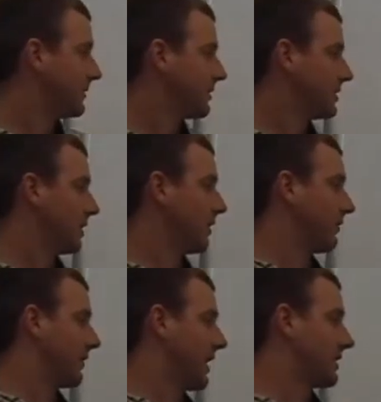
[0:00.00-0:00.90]

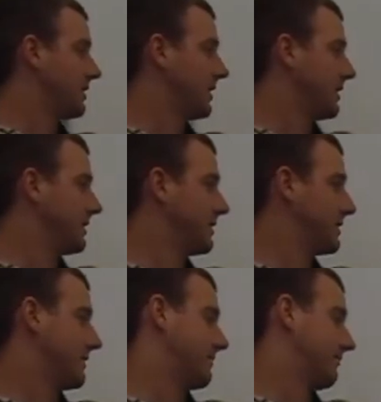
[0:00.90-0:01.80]
So that
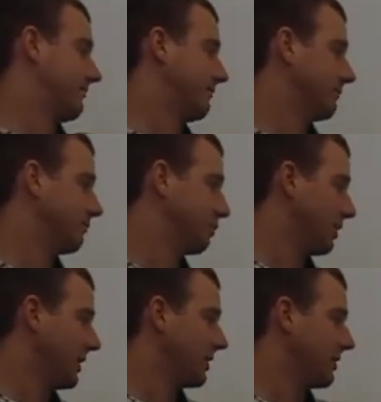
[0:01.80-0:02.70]
is
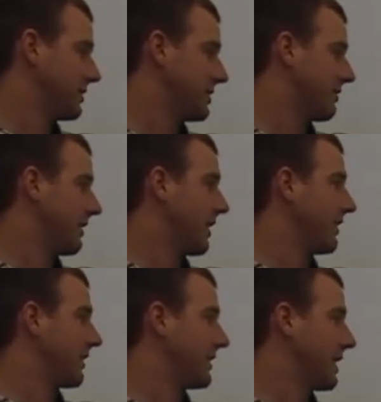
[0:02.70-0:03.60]
pretty close to the value
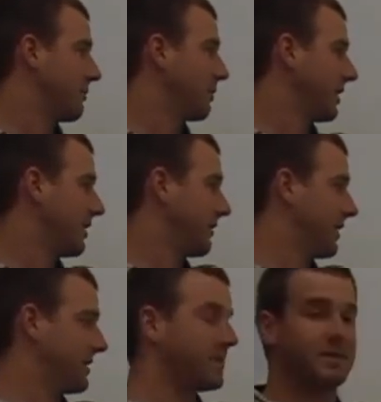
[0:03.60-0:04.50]
that the table would have given
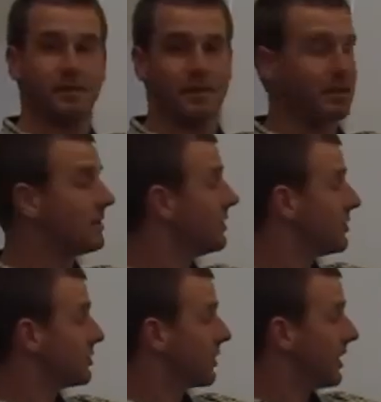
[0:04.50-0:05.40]
us
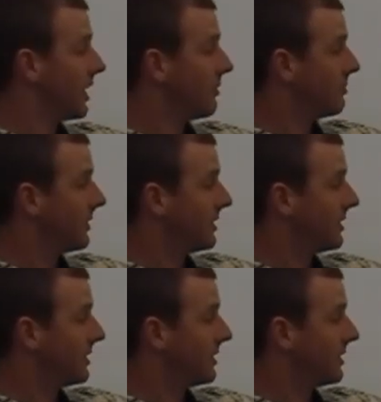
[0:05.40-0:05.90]
straight up.